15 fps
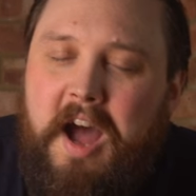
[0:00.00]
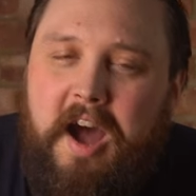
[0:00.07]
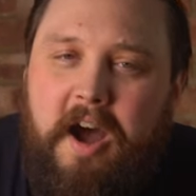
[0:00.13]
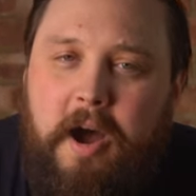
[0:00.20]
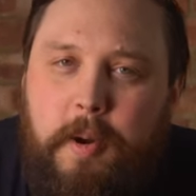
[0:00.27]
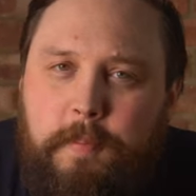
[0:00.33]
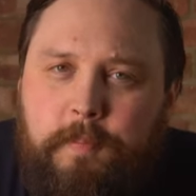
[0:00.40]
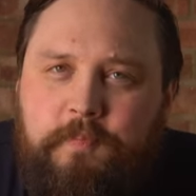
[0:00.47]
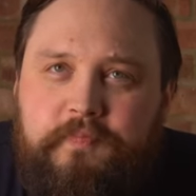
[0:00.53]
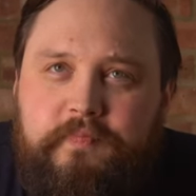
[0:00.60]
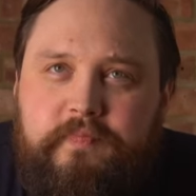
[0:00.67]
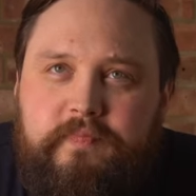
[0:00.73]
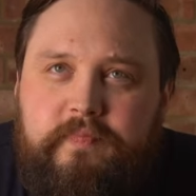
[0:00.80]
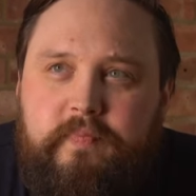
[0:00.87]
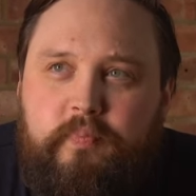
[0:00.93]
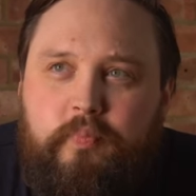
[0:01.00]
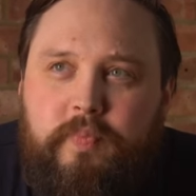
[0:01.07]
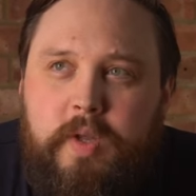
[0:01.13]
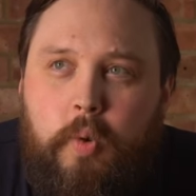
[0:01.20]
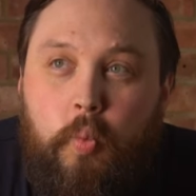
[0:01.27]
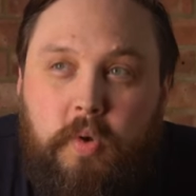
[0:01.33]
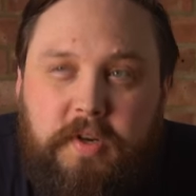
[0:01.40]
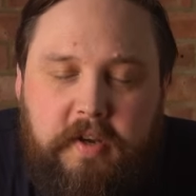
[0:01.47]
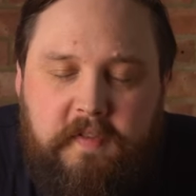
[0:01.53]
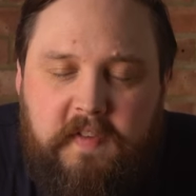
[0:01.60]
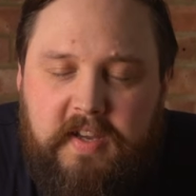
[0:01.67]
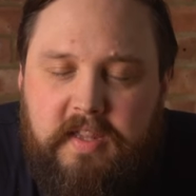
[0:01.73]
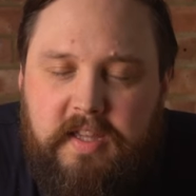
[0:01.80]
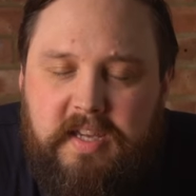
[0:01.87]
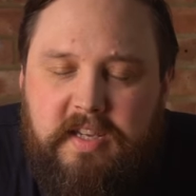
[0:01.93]
Would it
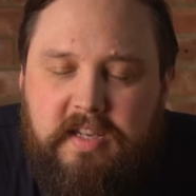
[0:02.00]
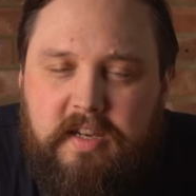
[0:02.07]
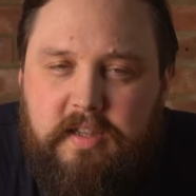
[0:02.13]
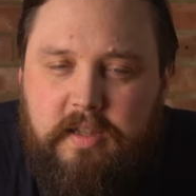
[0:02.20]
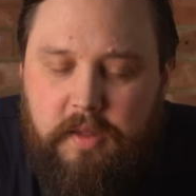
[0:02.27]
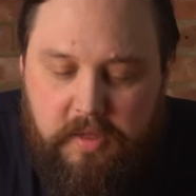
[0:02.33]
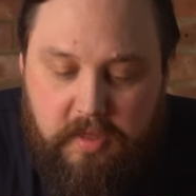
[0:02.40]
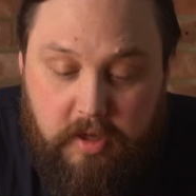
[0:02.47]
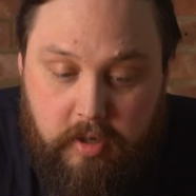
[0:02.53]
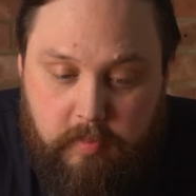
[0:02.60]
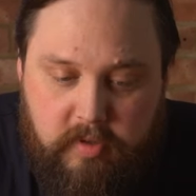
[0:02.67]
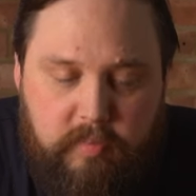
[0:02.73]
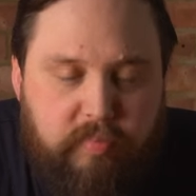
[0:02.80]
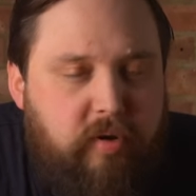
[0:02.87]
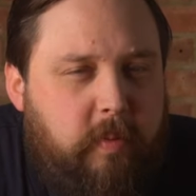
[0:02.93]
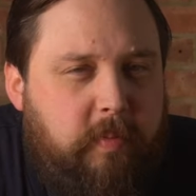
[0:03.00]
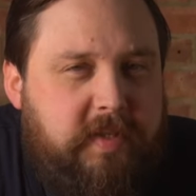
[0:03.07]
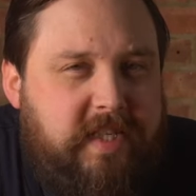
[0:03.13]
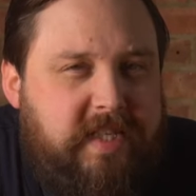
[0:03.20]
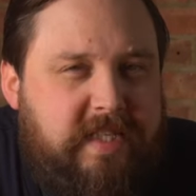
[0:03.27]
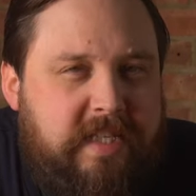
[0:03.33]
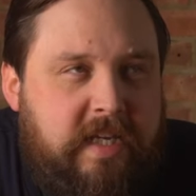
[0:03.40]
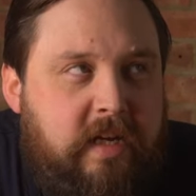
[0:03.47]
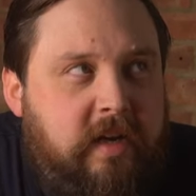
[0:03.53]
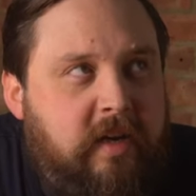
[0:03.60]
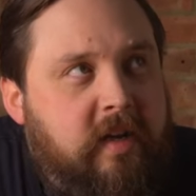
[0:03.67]
affect the thermal properties?